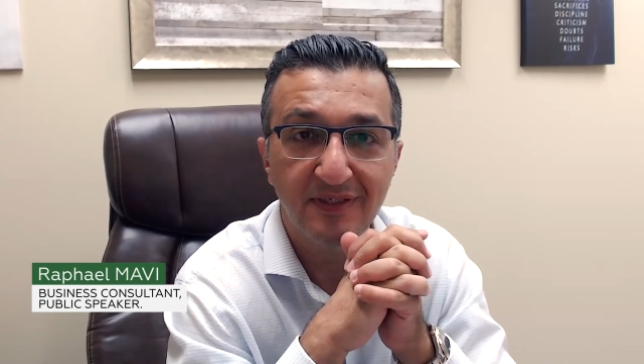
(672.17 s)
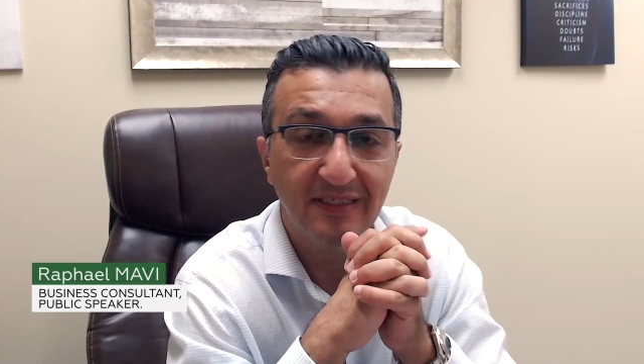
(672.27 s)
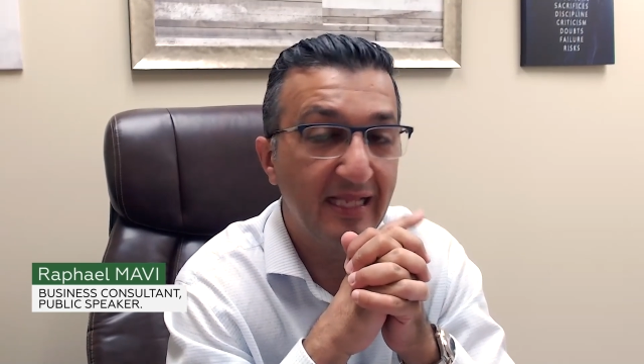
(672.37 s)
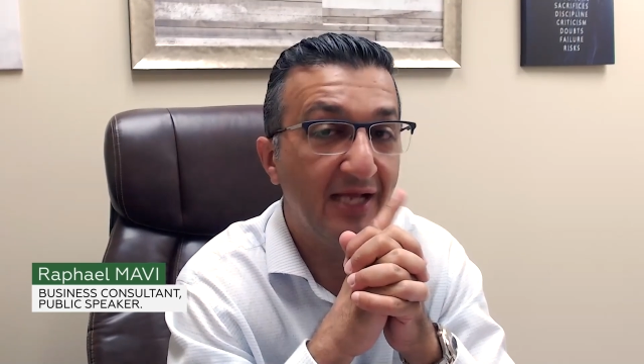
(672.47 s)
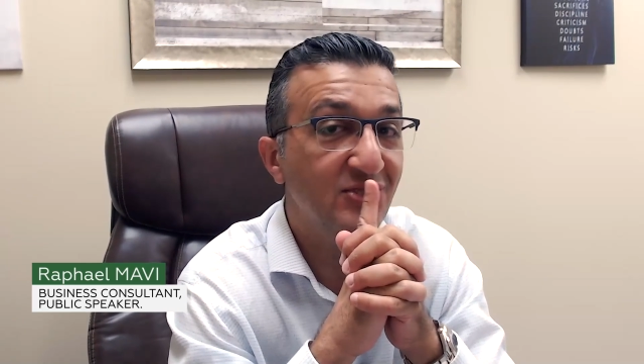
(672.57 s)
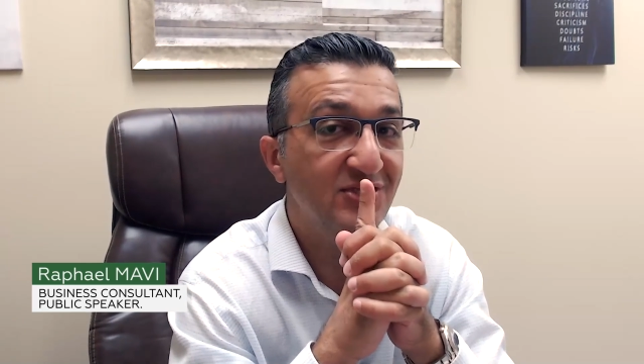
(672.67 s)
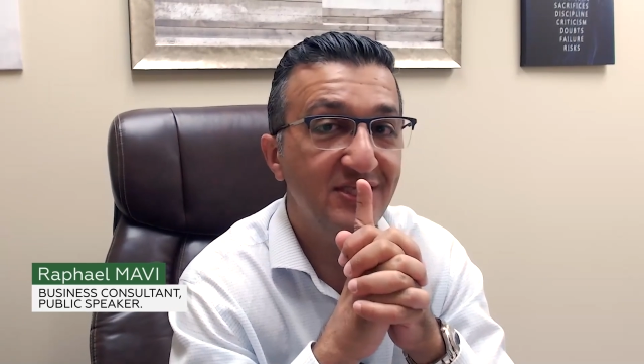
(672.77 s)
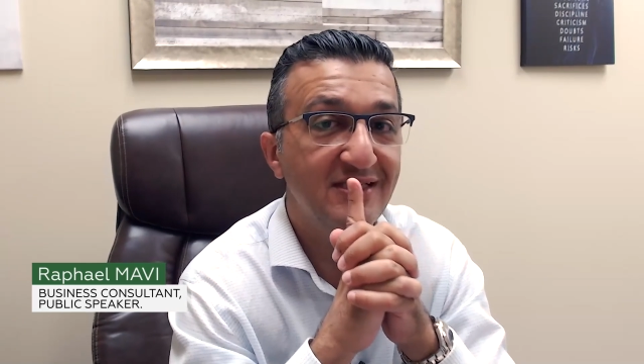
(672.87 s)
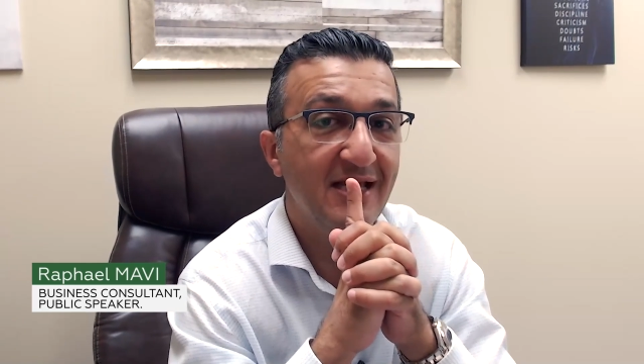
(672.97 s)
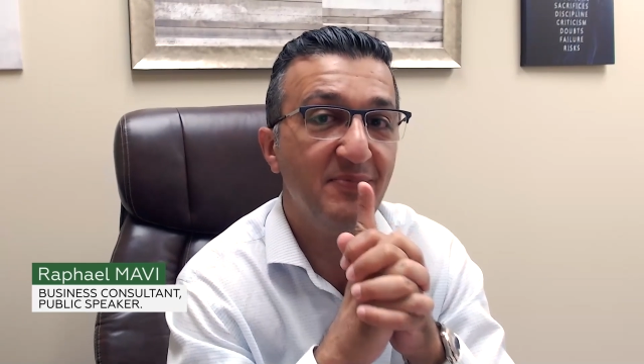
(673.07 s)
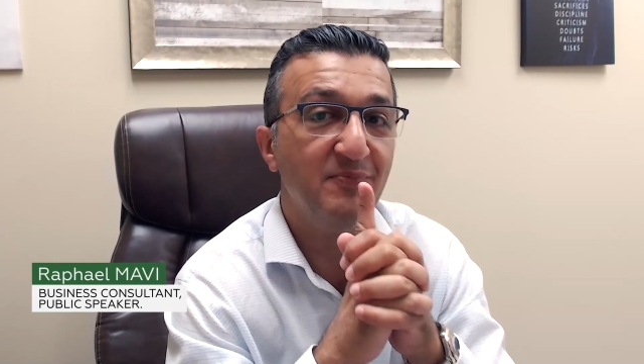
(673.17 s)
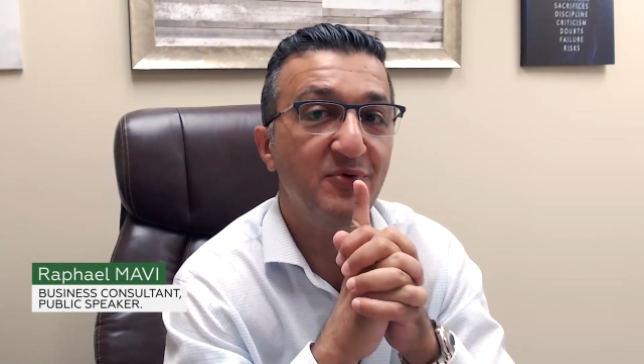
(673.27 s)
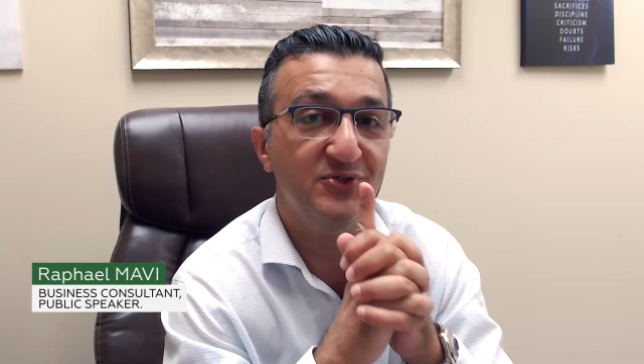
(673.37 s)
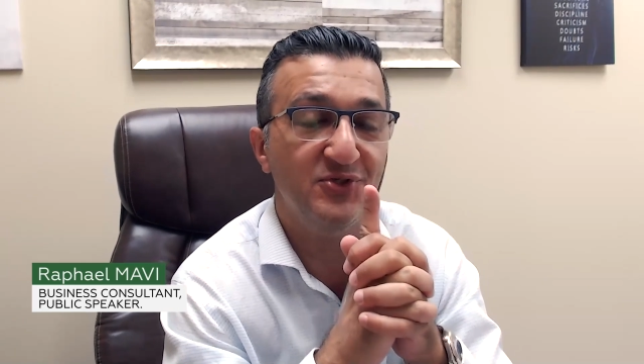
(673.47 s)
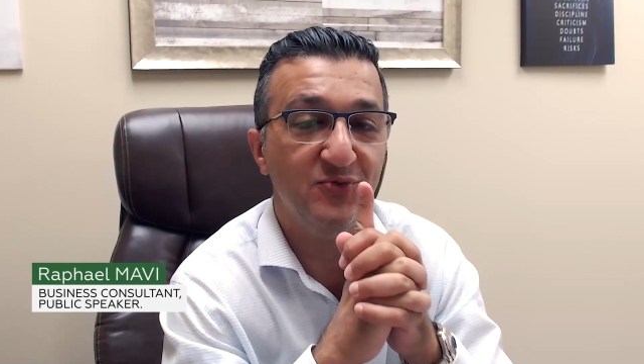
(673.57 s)
Not the type of
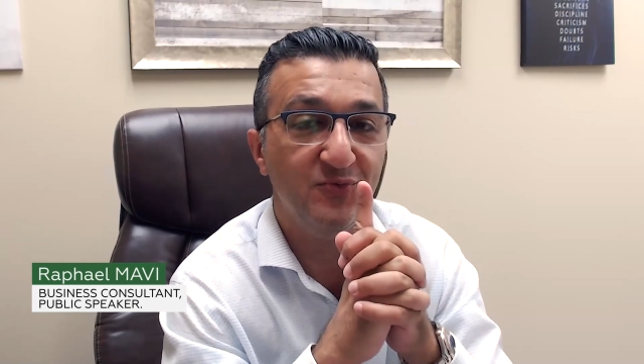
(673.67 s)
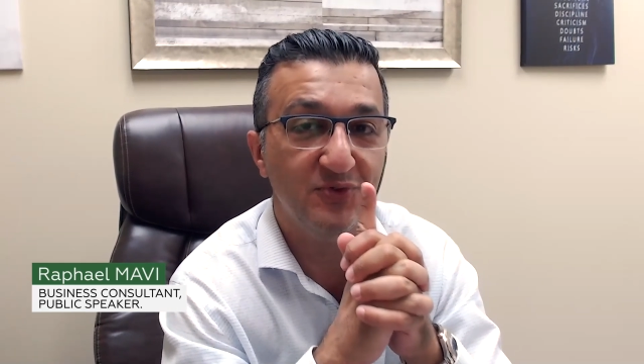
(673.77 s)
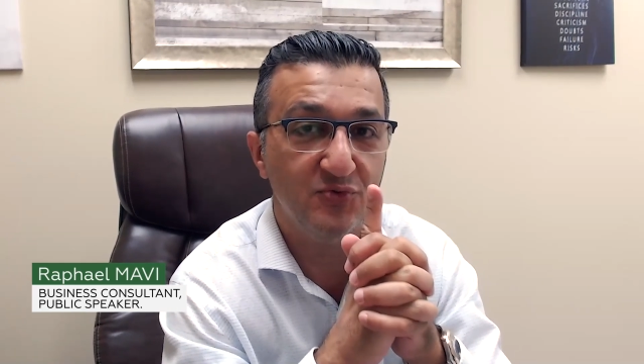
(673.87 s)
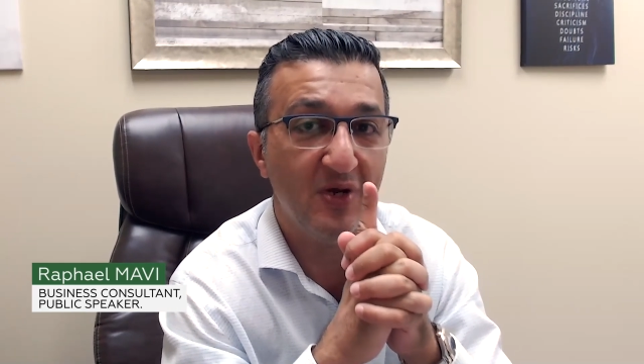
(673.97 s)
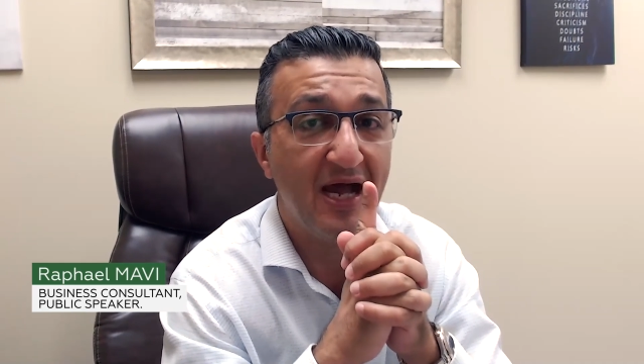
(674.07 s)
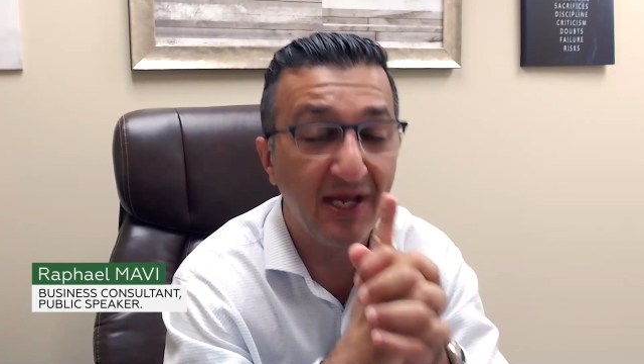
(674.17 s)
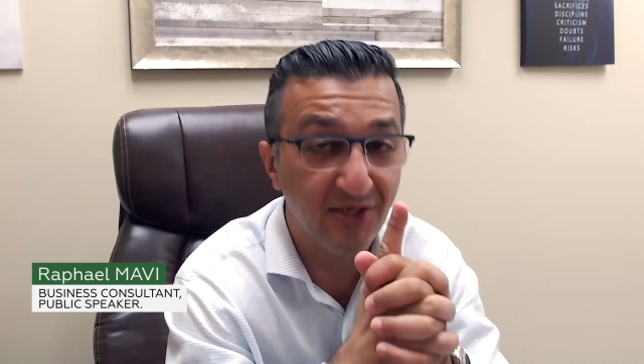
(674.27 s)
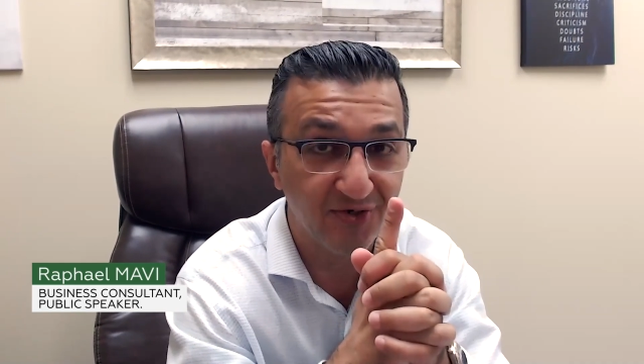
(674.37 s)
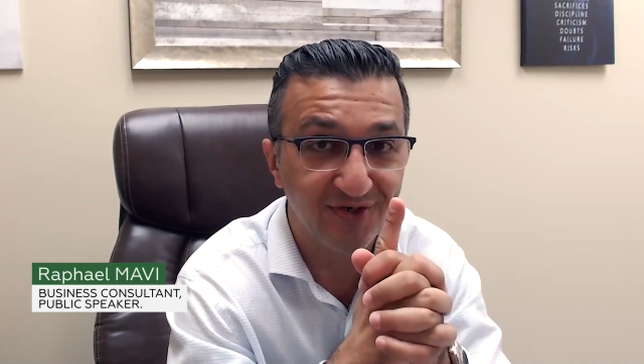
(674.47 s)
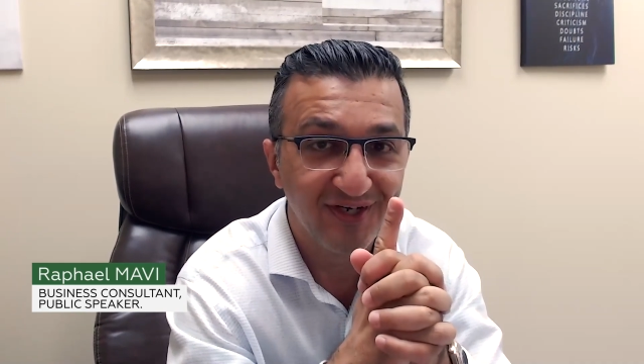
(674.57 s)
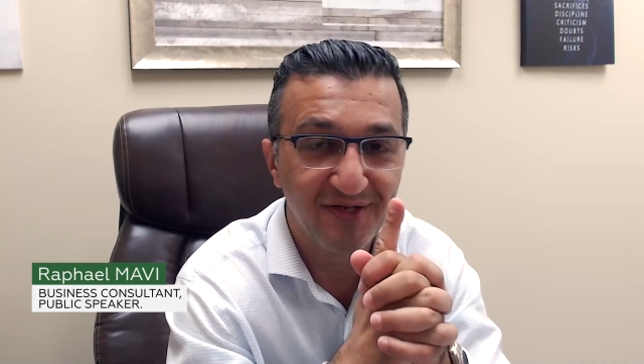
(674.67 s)
person you want to hire,